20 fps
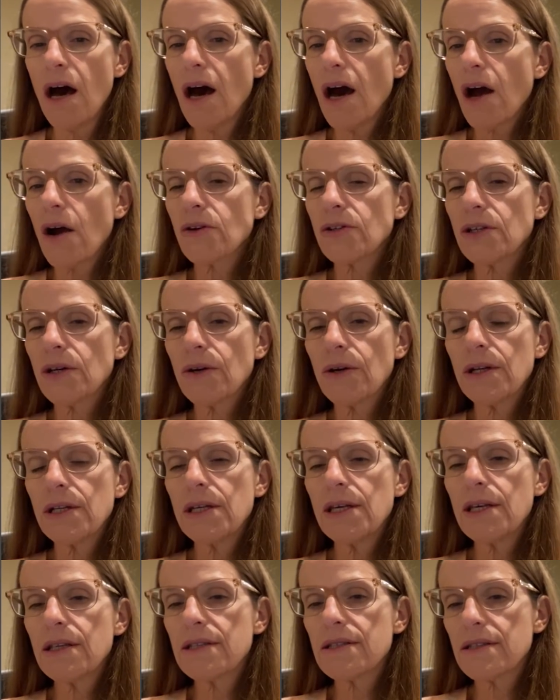Are there
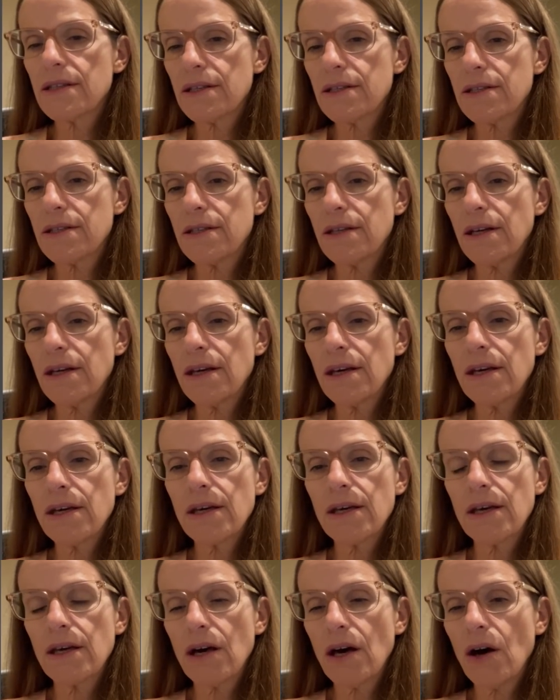any
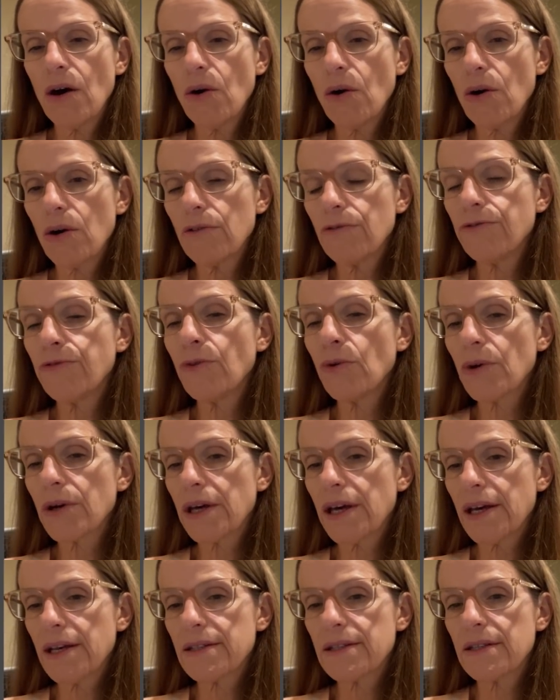existing or
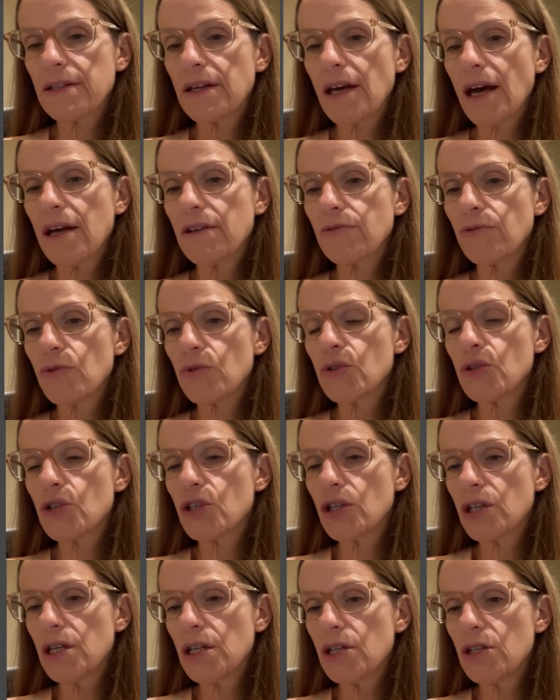forecasted adverse
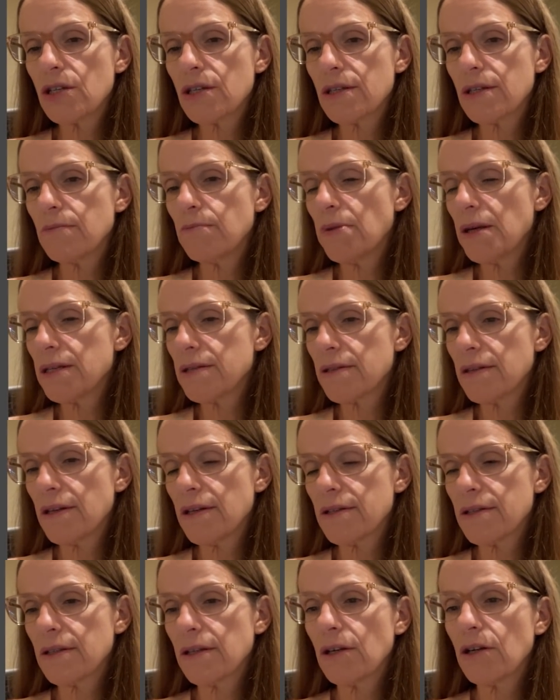changes in
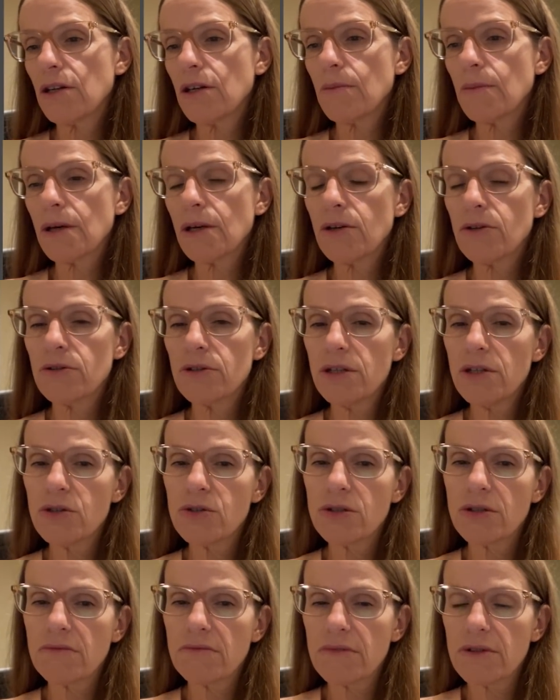business and economic
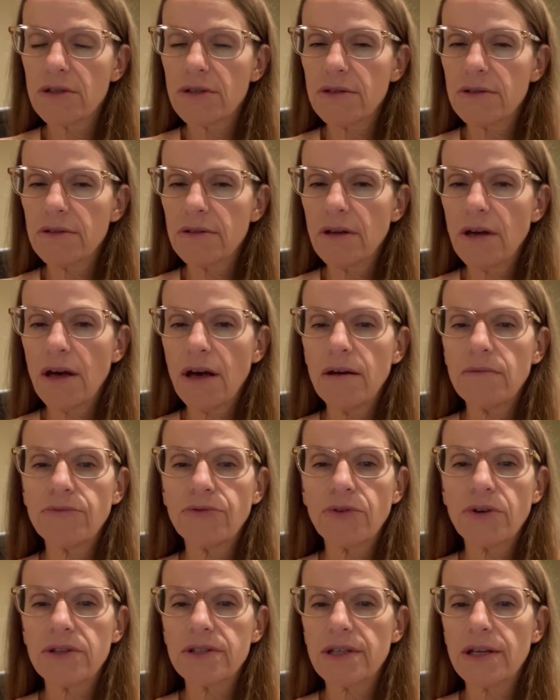conditions?
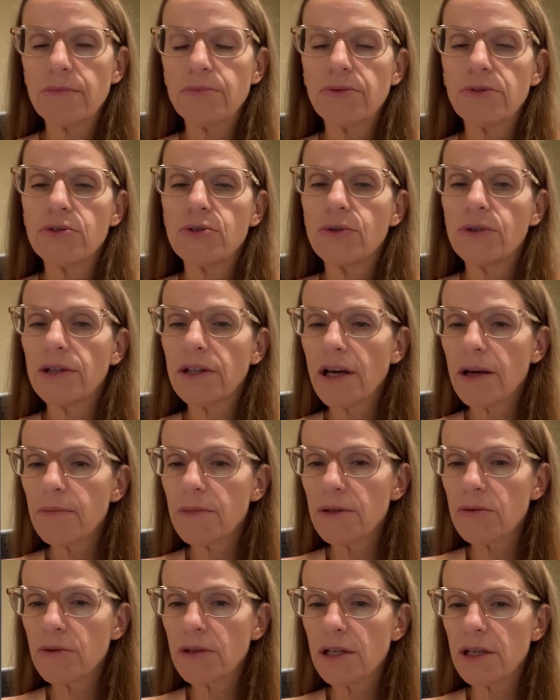For example, new
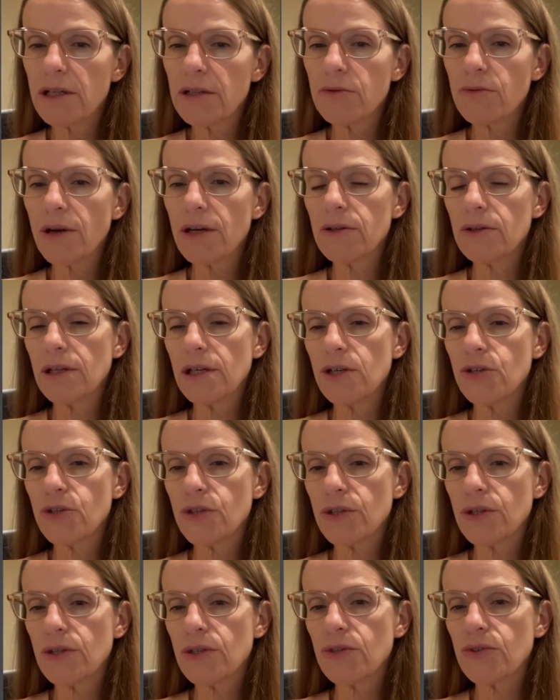climate-related
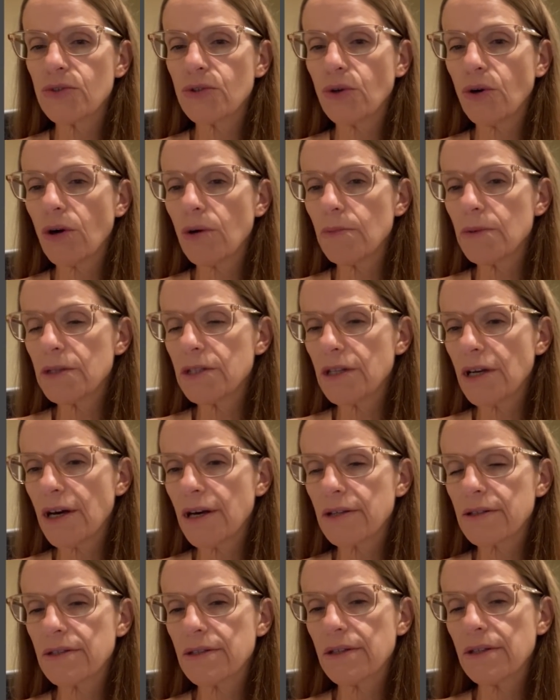regulations, carbon
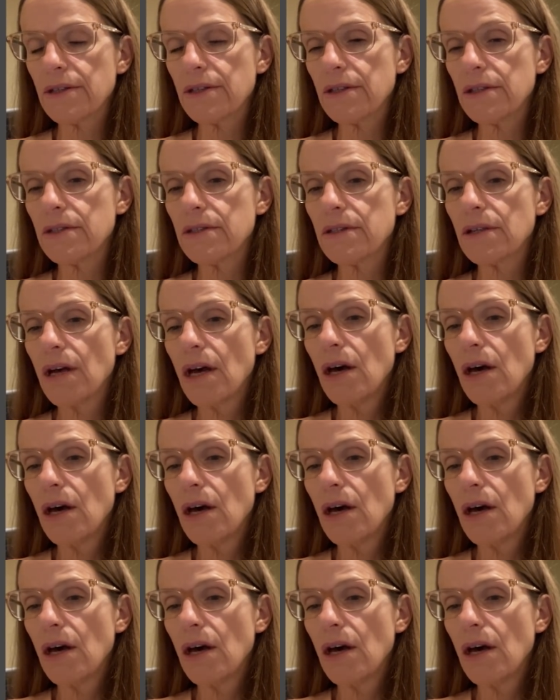taxes,